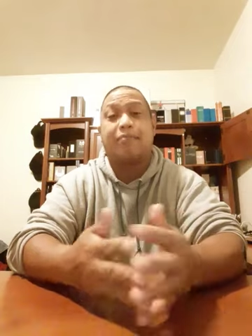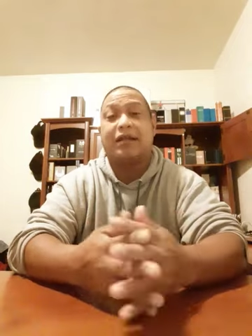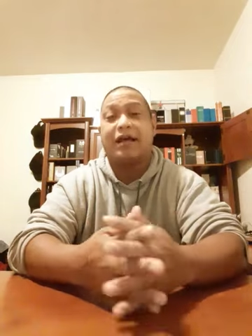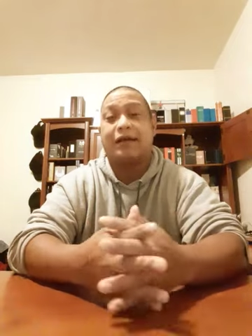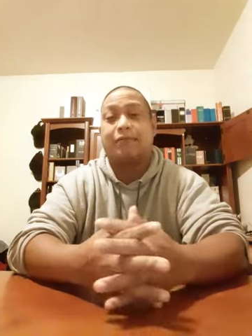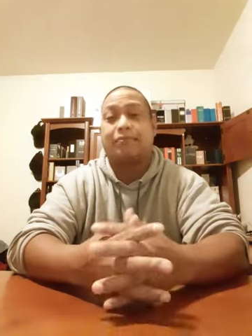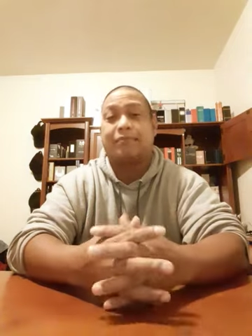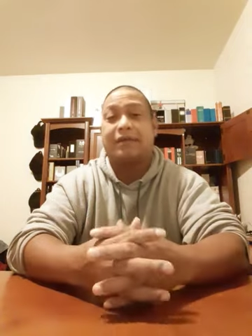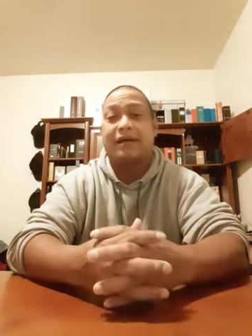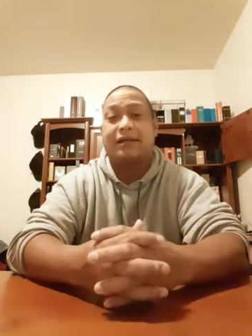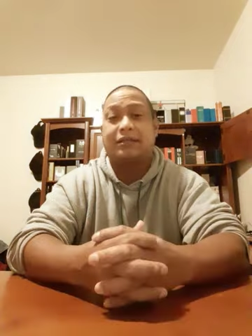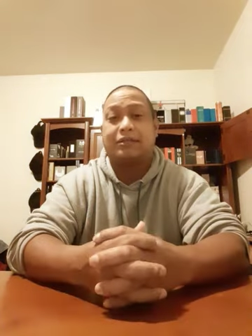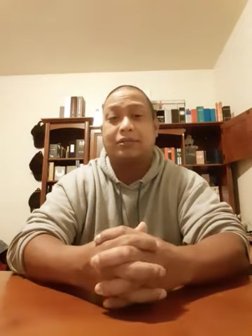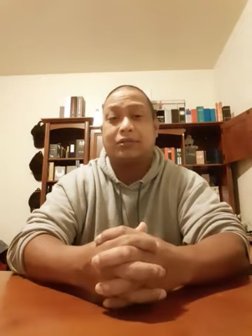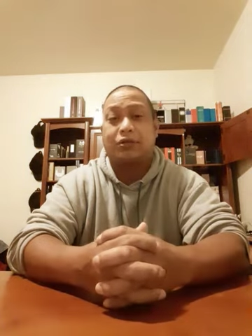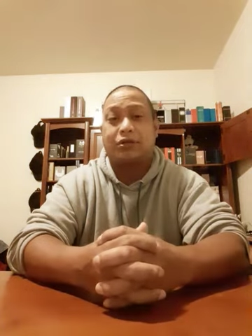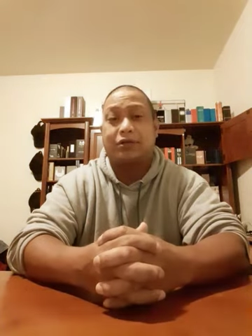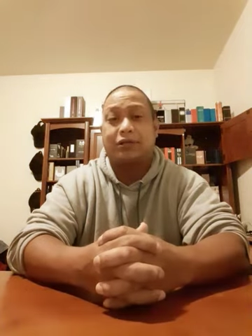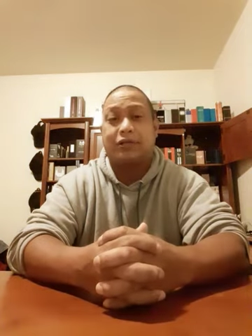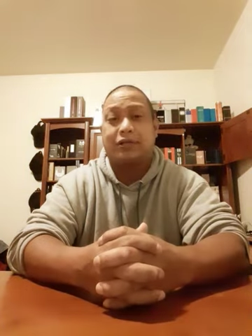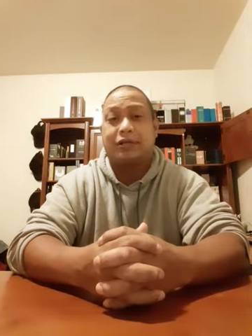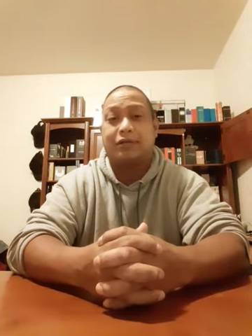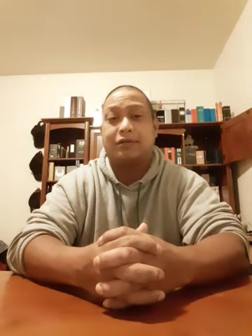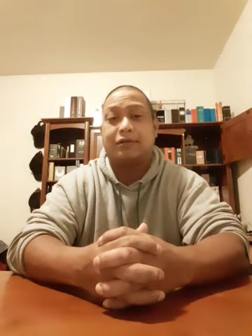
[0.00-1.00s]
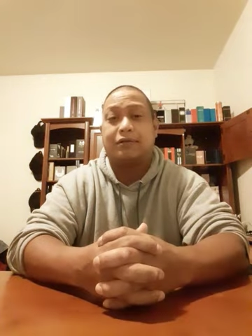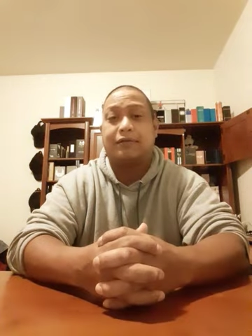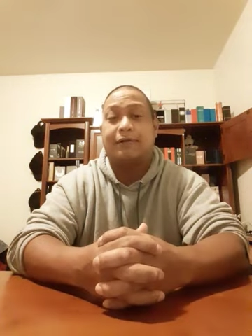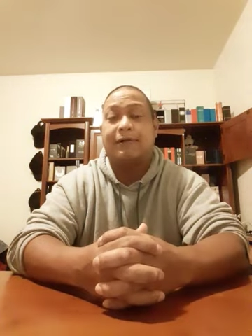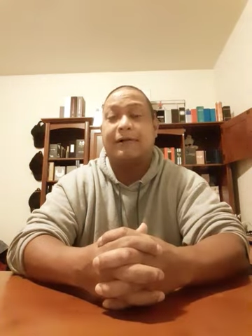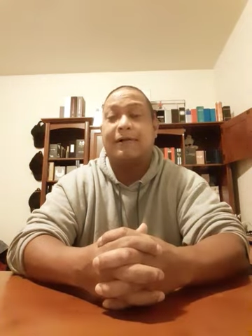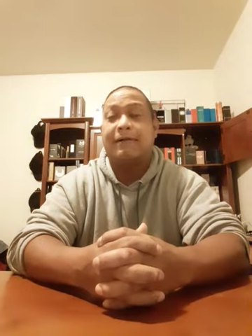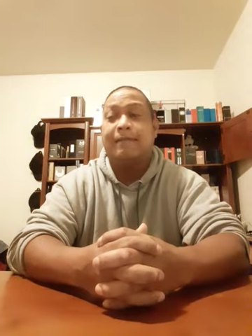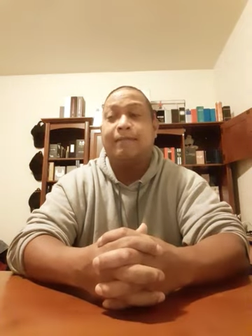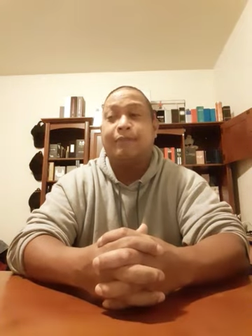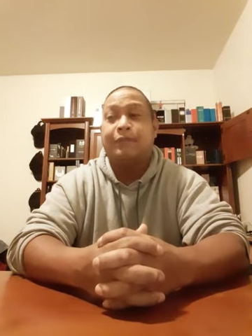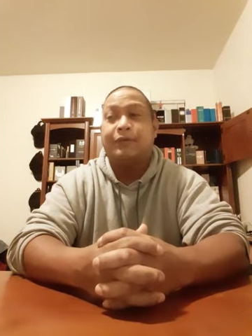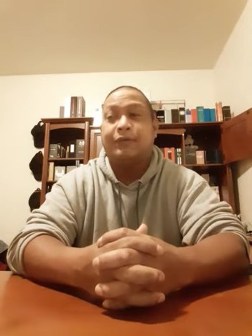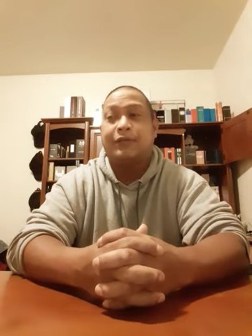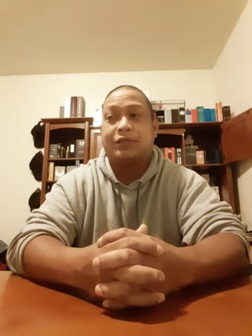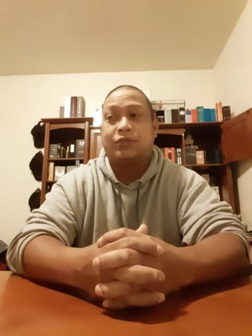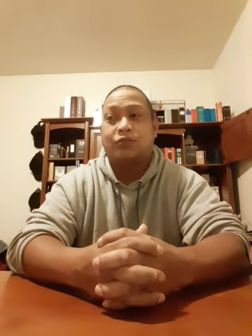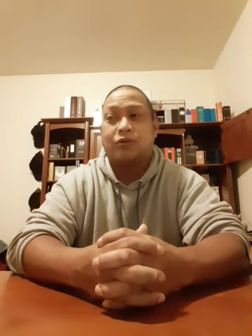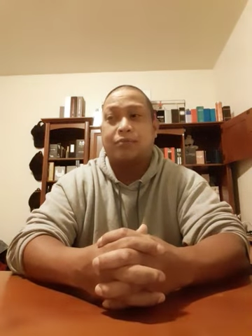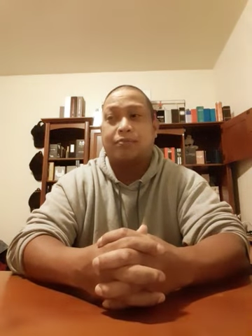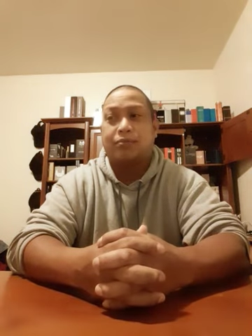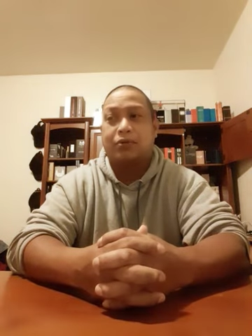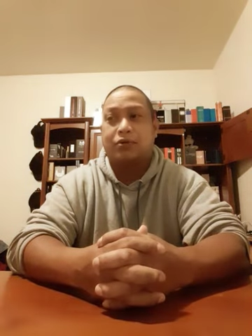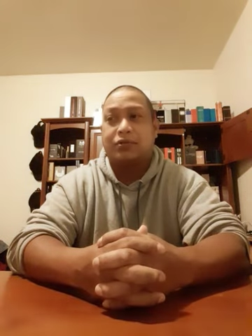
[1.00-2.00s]
Black Mass started it.
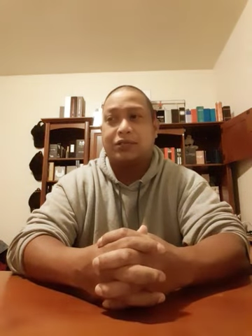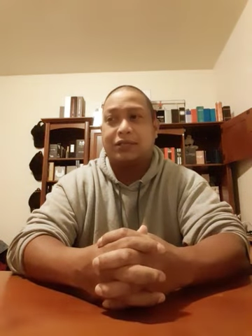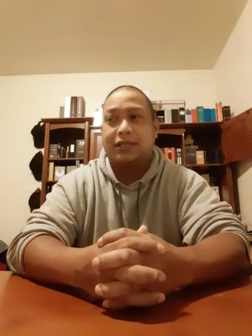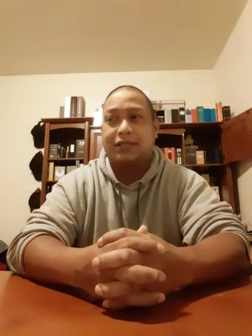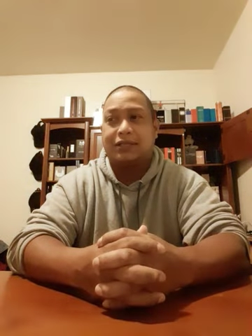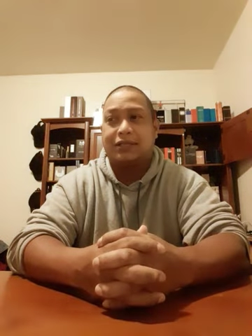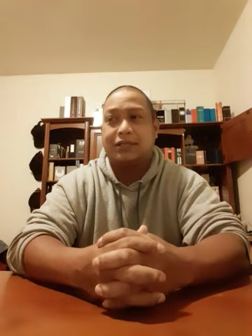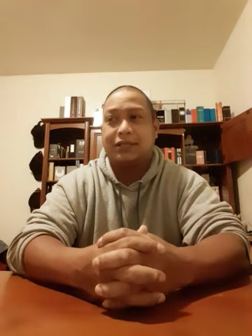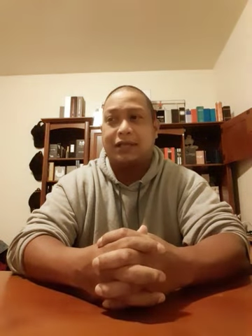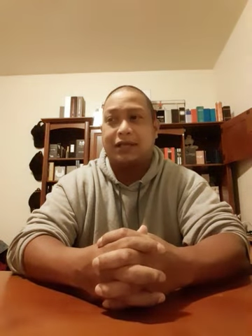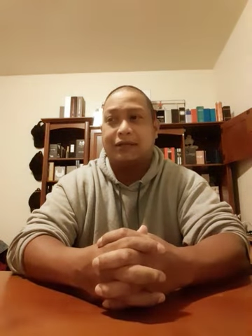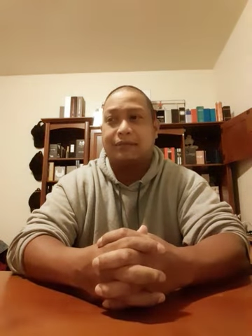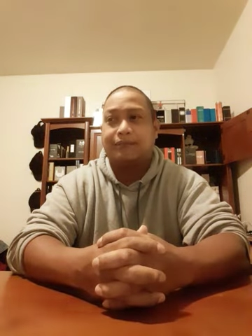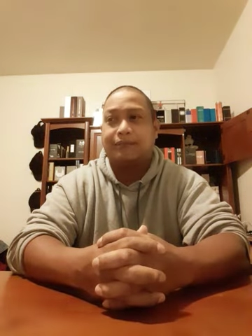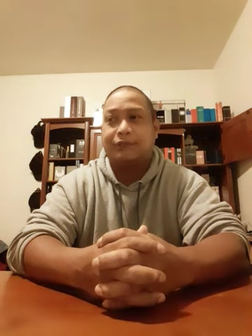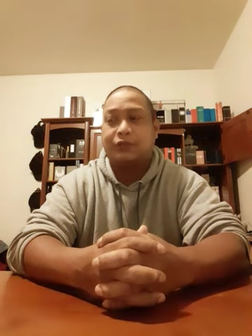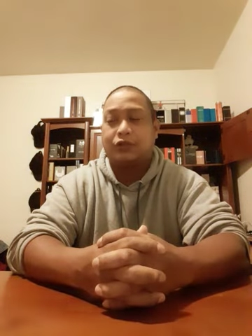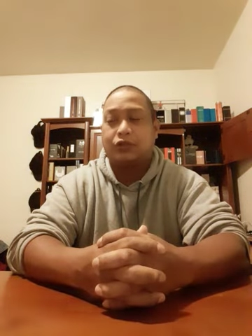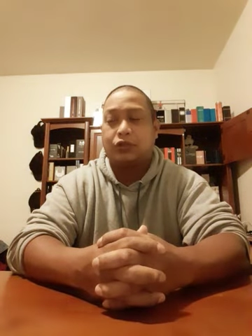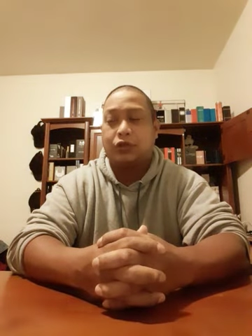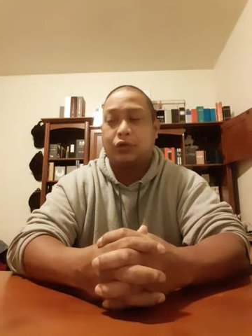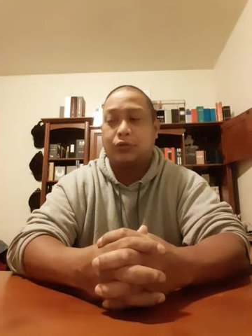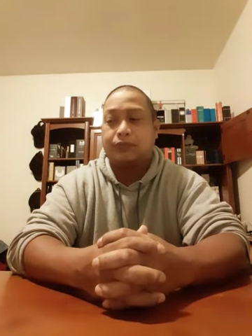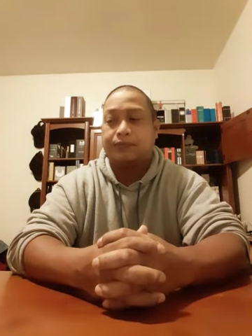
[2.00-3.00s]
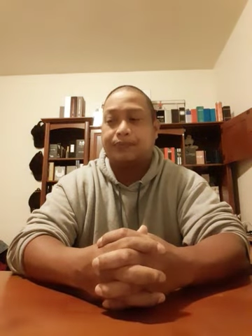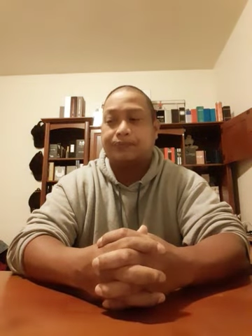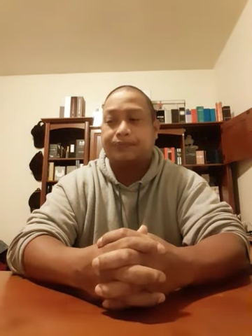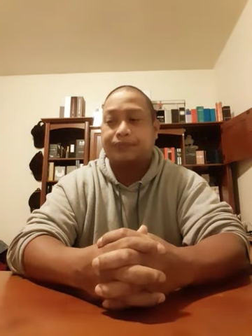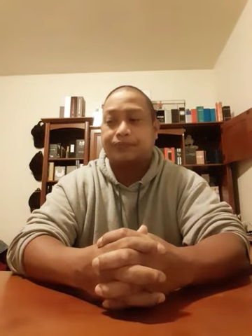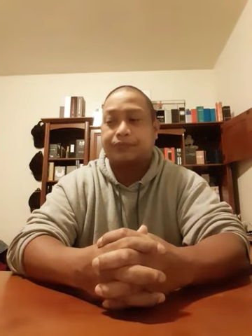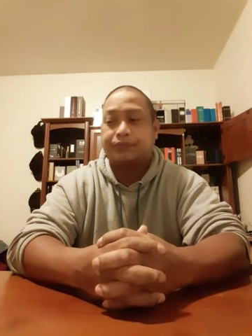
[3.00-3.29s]
That's what BroSense said. So,